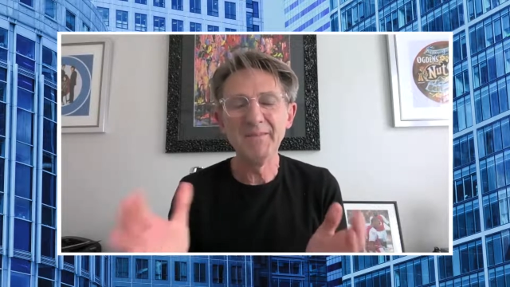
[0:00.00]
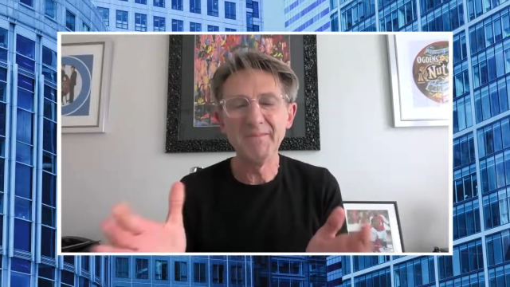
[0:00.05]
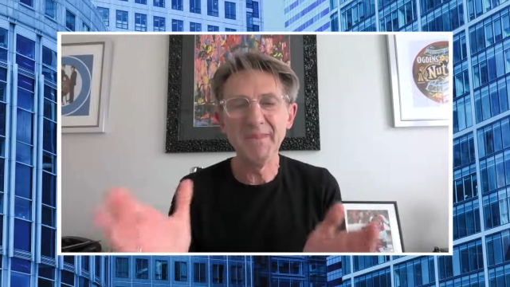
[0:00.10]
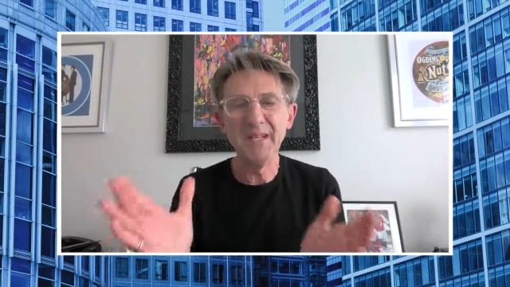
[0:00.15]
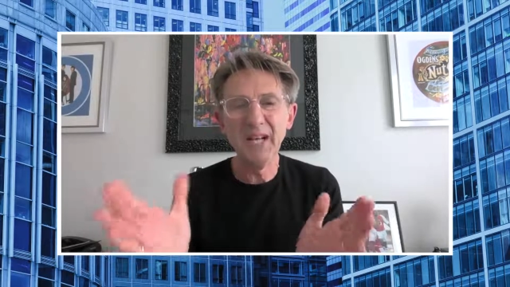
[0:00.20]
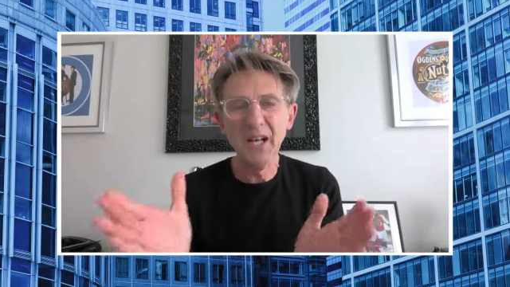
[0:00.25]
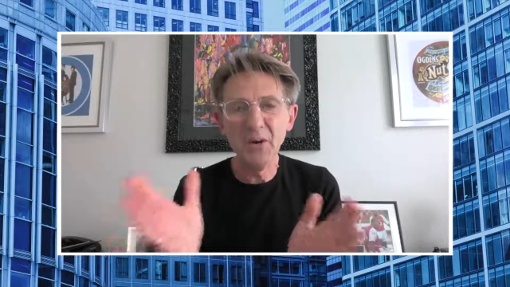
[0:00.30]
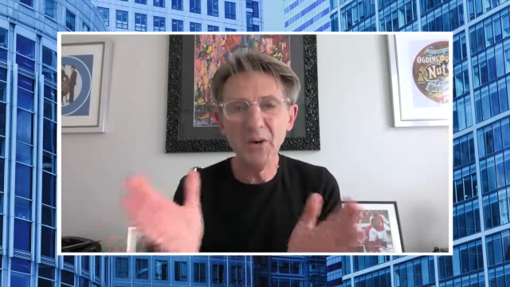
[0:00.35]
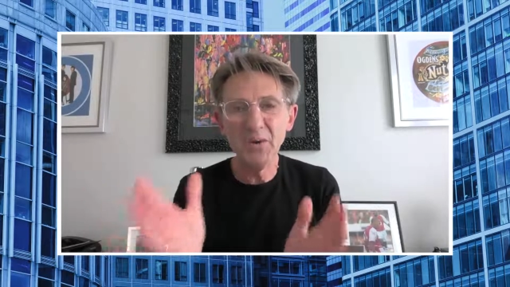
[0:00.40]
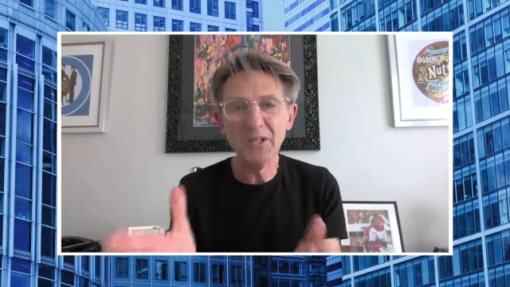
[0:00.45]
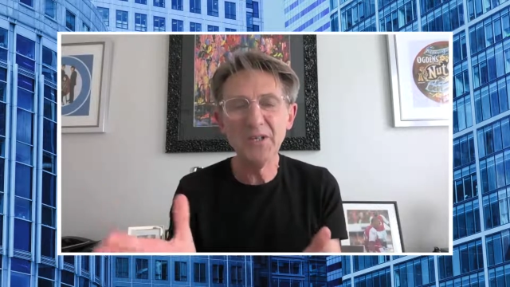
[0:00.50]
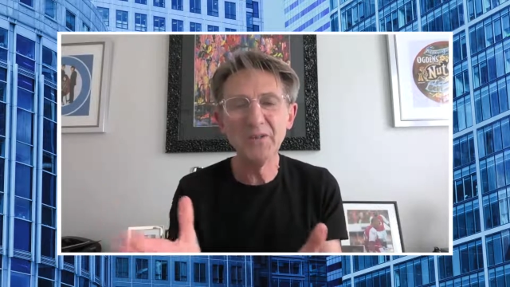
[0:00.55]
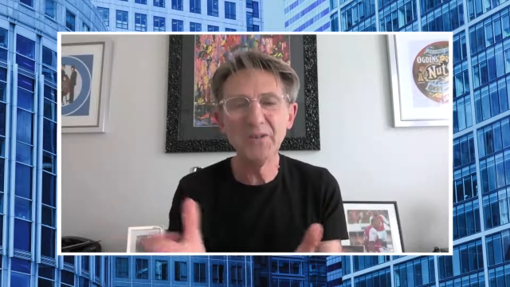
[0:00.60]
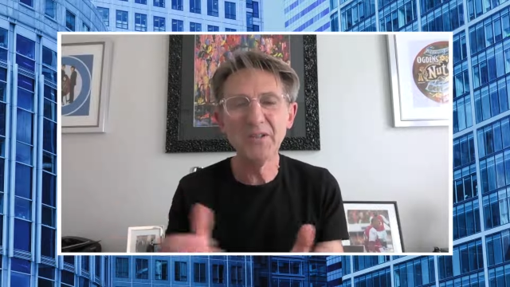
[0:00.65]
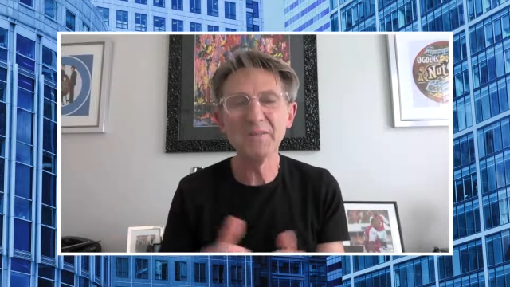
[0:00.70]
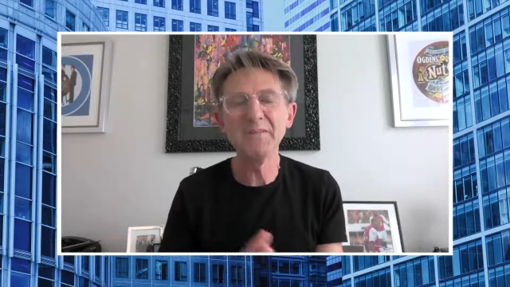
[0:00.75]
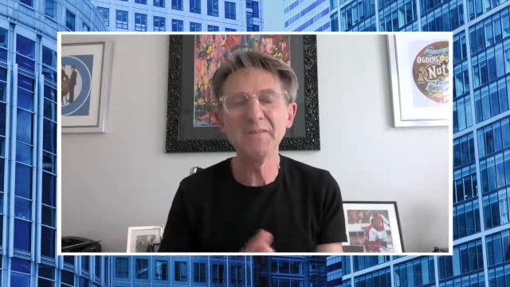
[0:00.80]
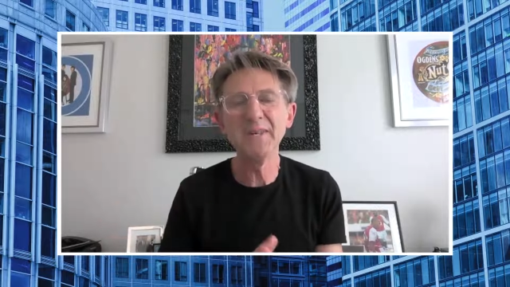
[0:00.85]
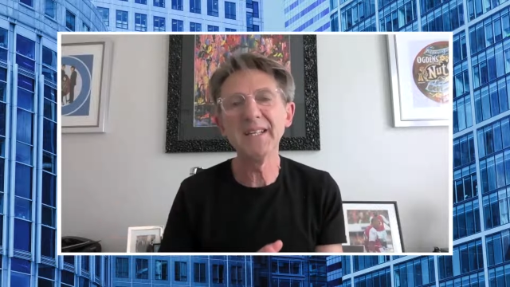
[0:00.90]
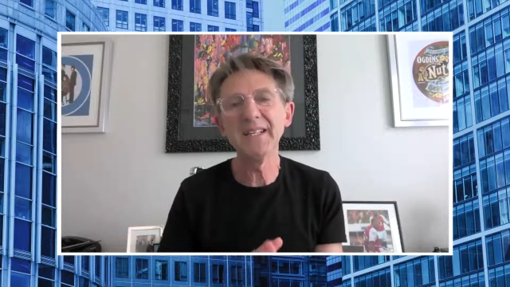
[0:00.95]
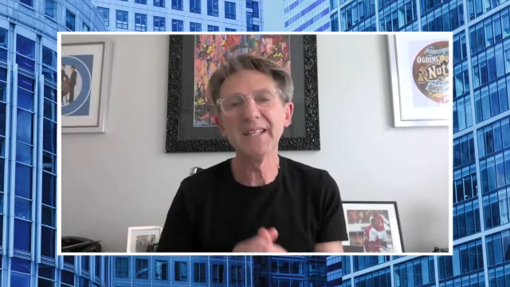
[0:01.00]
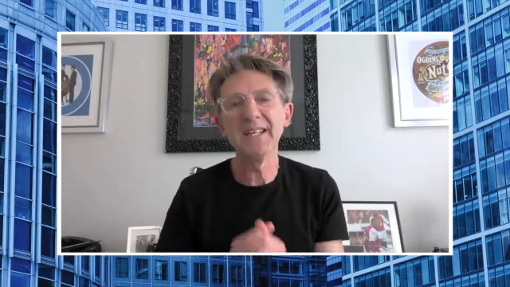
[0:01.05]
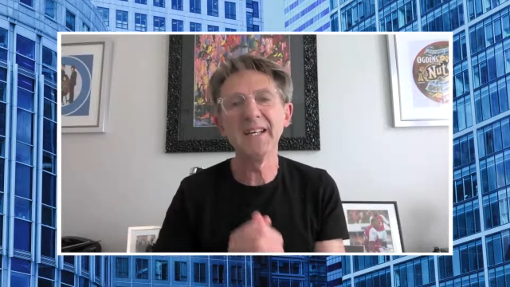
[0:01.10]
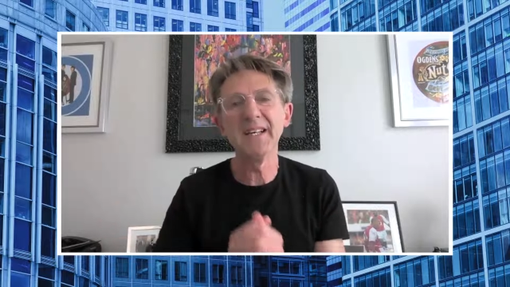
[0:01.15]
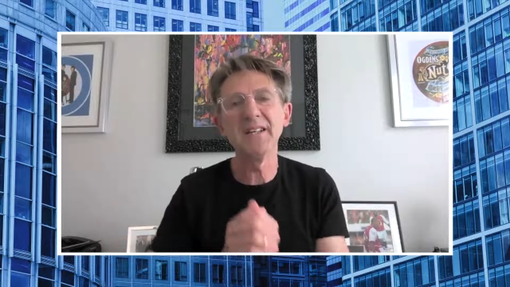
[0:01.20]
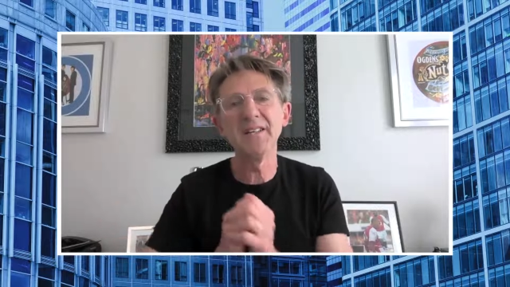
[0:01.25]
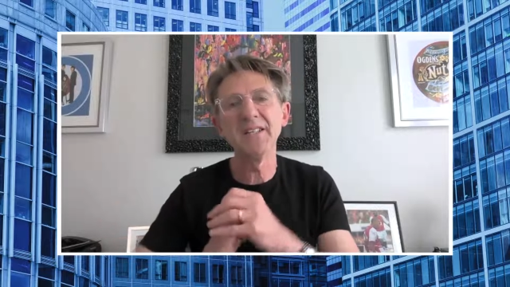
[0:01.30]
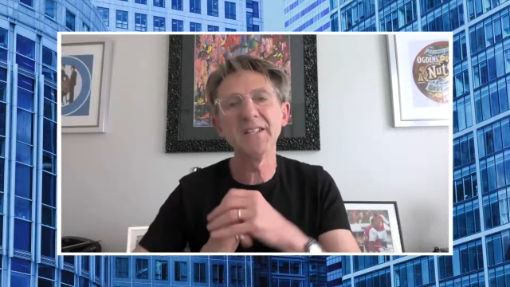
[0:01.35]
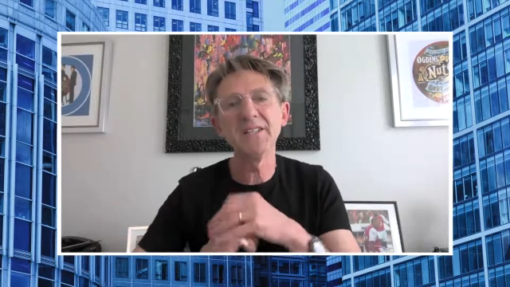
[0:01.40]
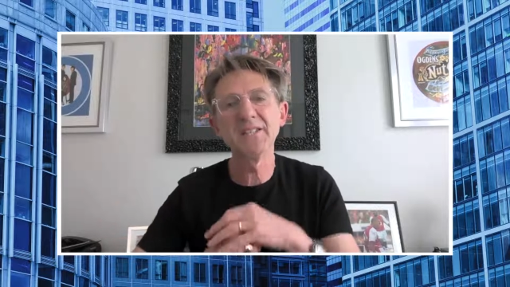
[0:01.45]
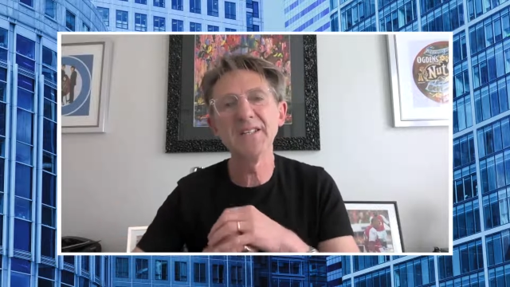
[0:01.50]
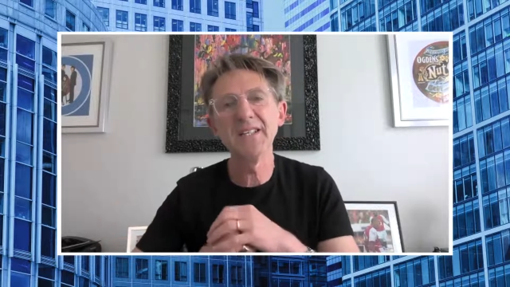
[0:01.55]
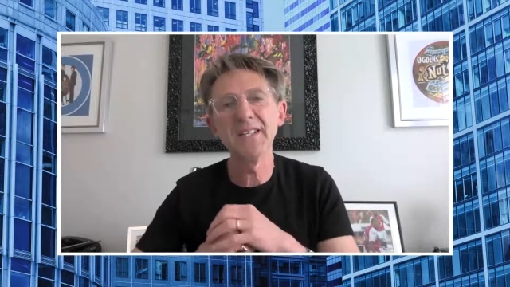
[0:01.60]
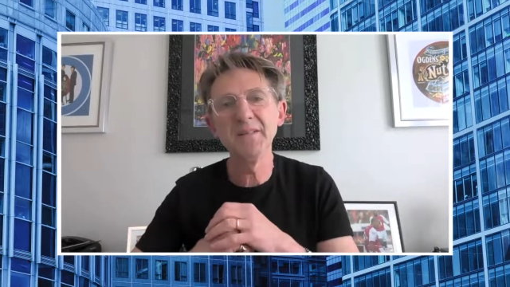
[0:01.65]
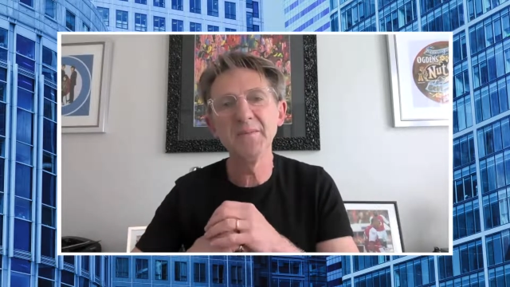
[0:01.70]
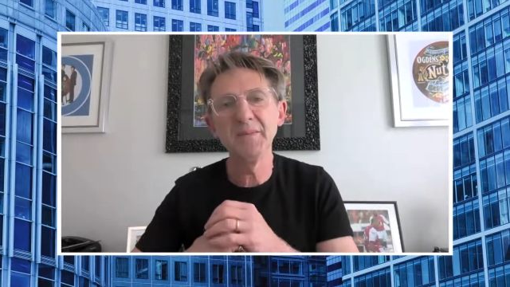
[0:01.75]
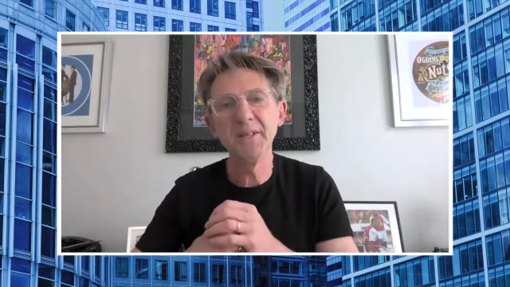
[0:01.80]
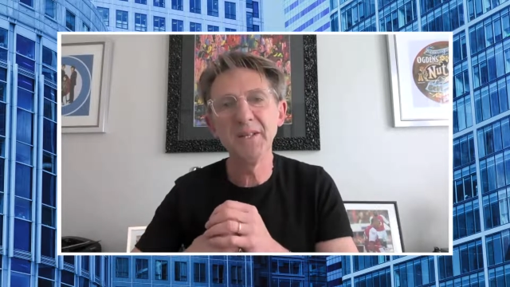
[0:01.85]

lower you can make that IHT